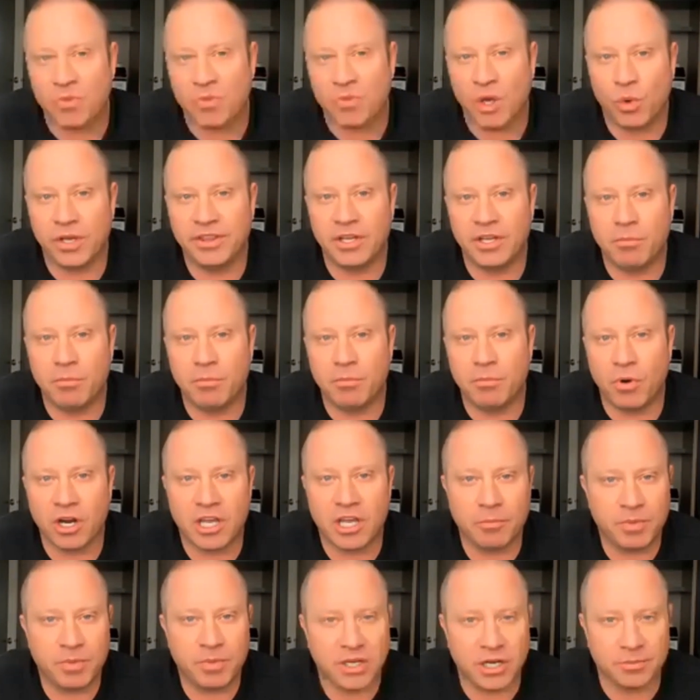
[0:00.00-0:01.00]
when the
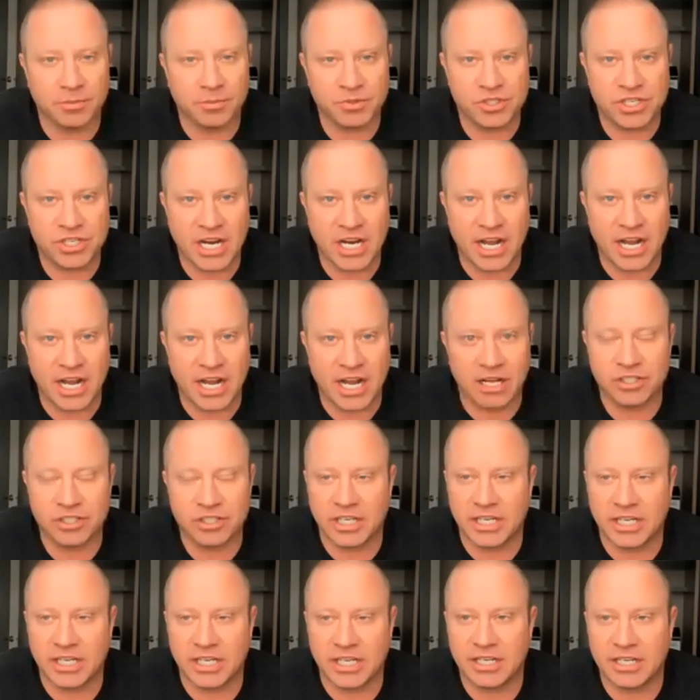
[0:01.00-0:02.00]
market becomes
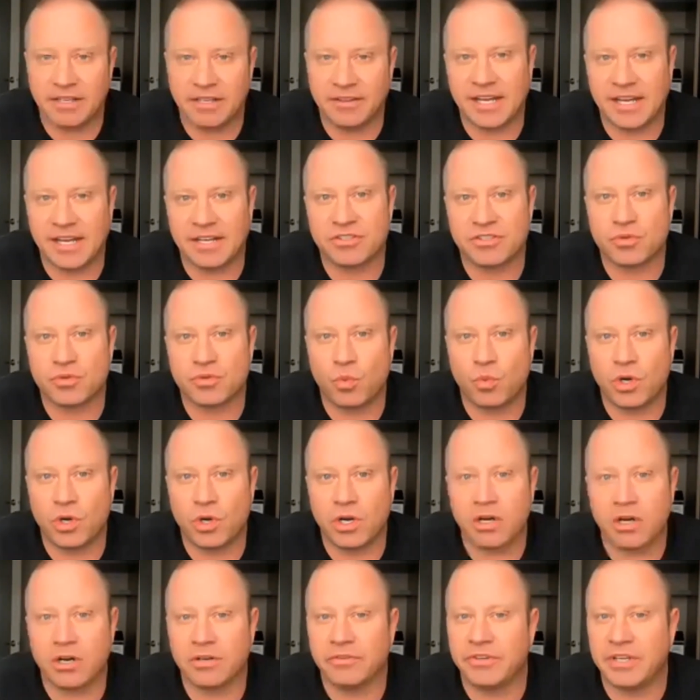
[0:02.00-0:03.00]
challenging, that's
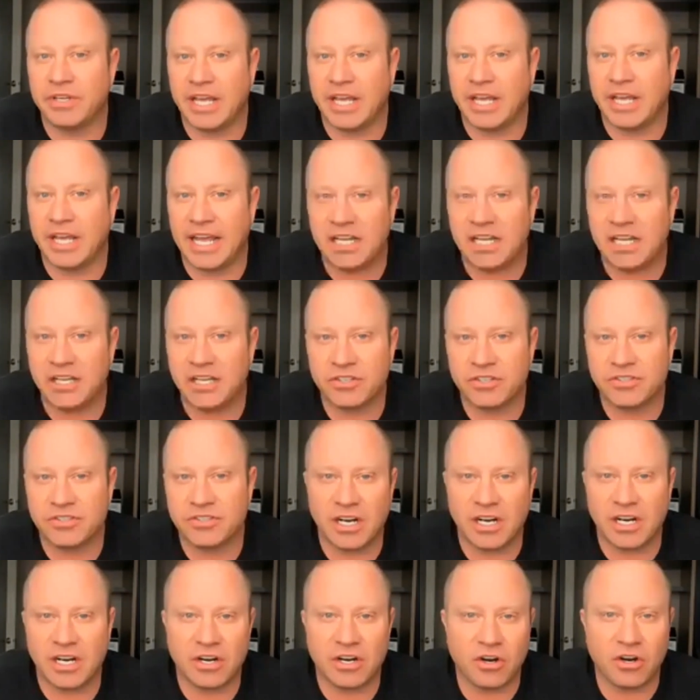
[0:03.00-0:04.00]
where the agents that
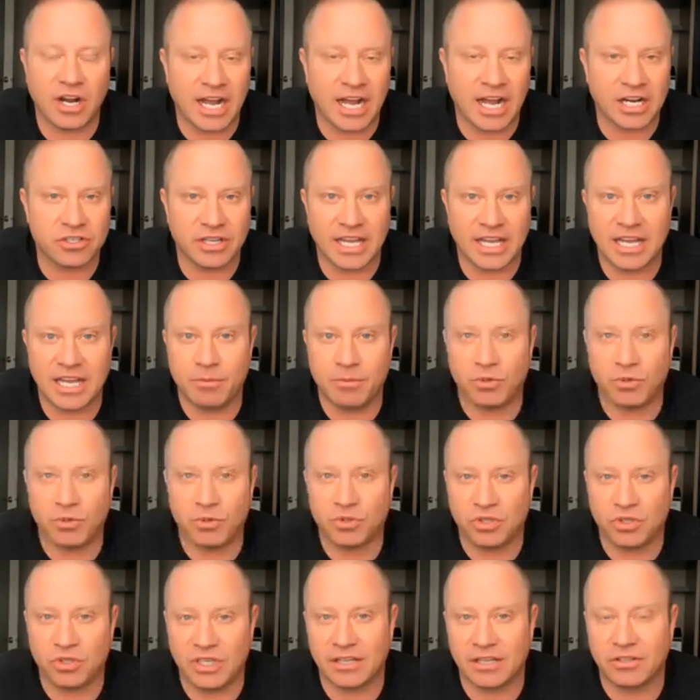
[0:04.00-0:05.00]
are actually able
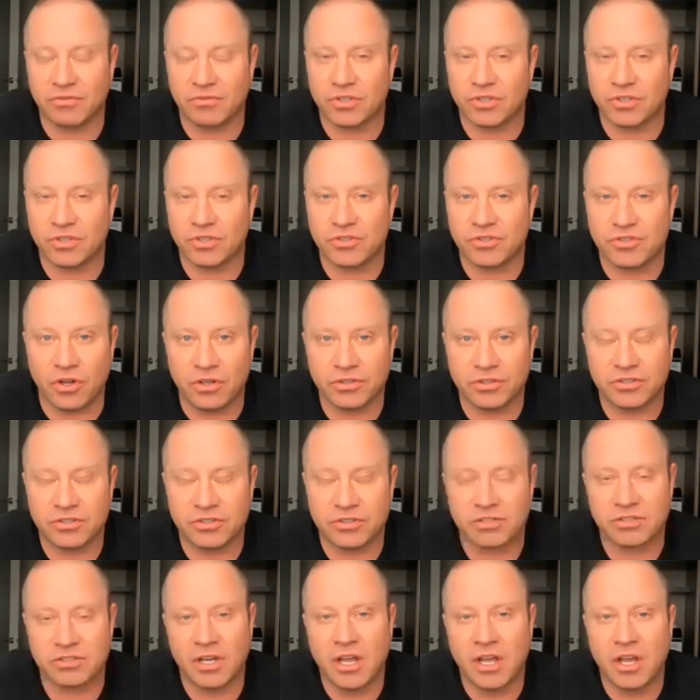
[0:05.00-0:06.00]
to get the
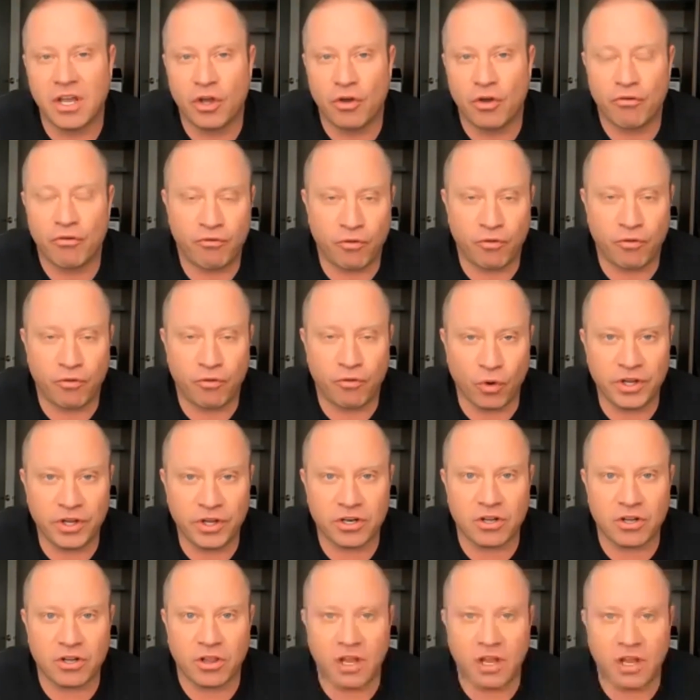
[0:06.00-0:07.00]
results for their
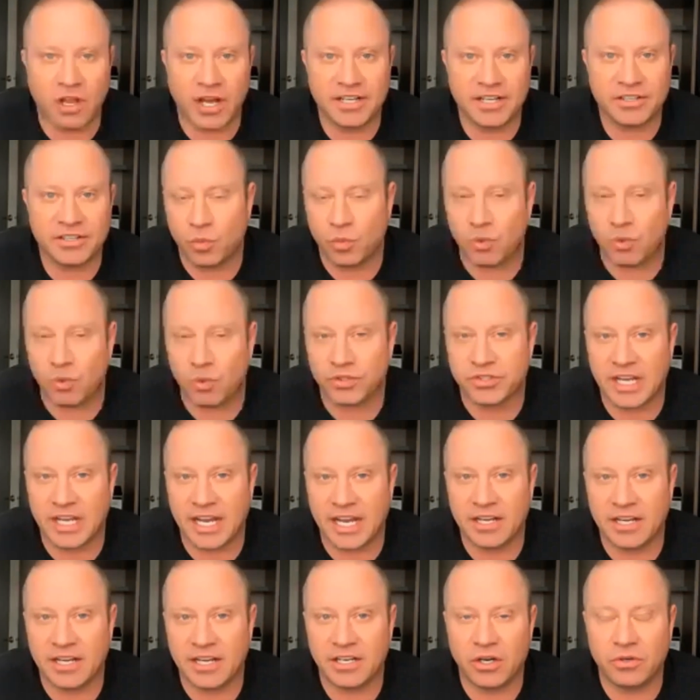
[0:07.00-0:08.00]
clients will
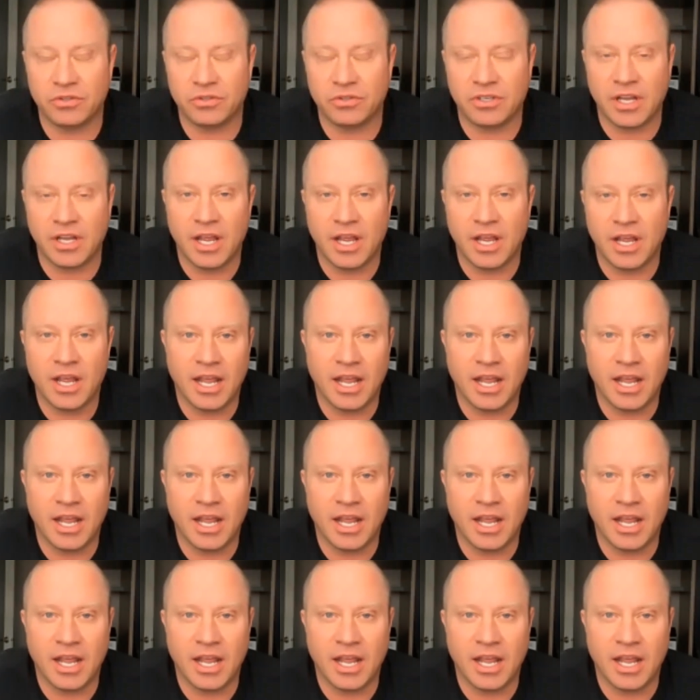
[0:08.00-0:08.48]
stand out